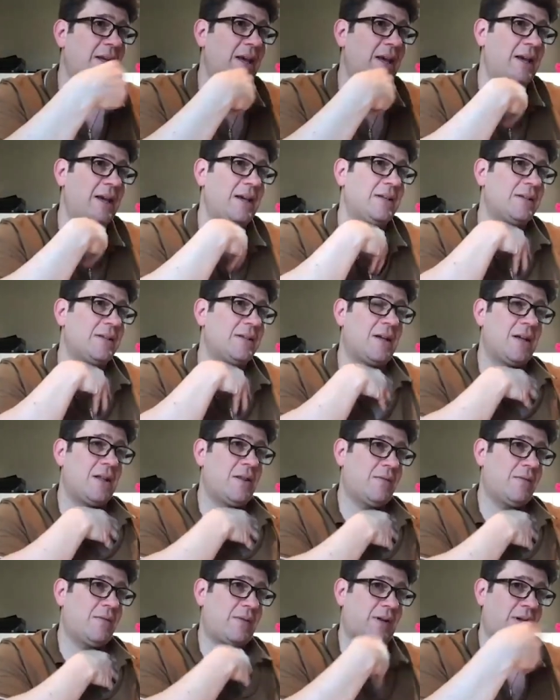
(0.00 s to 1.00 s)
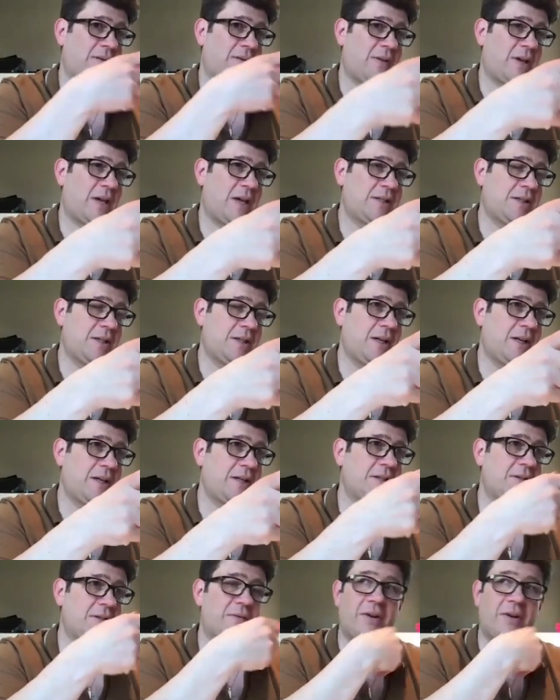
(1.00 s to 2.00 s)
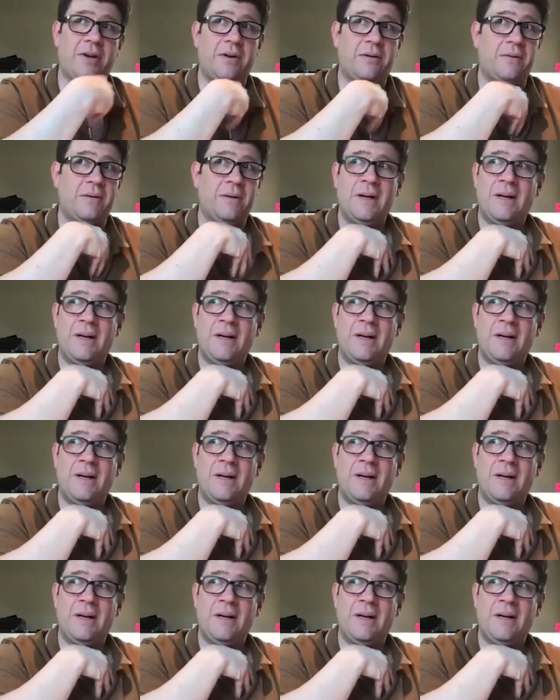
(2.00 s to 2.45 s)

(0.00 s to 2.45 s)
case uh, the case that cleans the phone